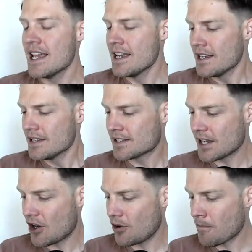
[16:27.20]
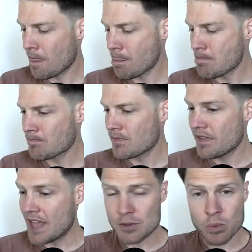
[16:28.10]
So
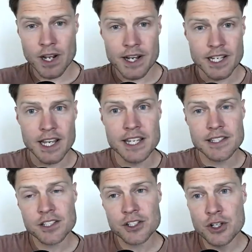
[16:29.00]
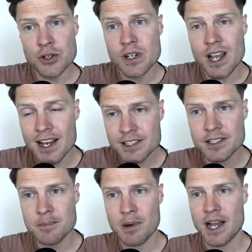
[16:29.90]
that's one idea, is to
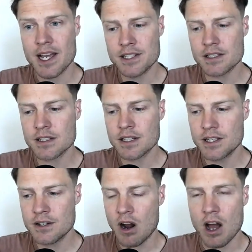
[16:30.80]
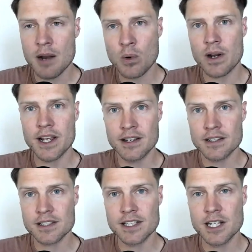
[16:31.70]
customize your onboarding
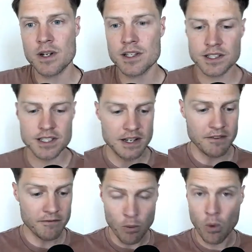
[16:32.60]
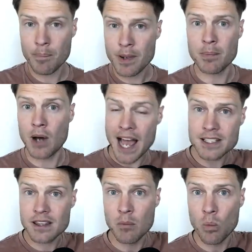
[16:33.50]
sequence for people. Ask
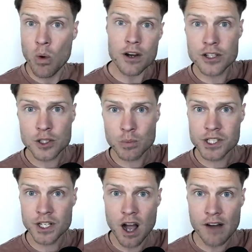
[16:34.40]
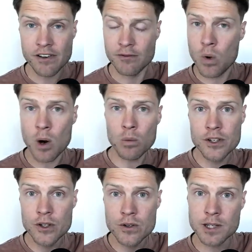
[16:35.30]
them, what are you switching off of? What were you
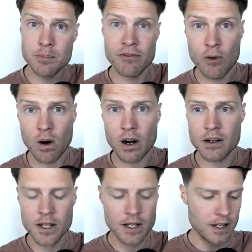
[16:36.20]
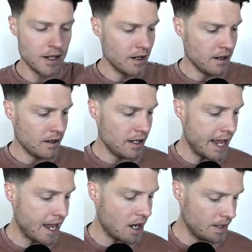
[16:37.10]
using before?
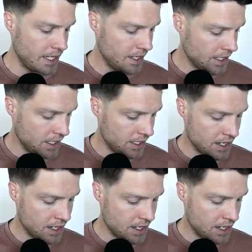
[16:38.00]
Now in,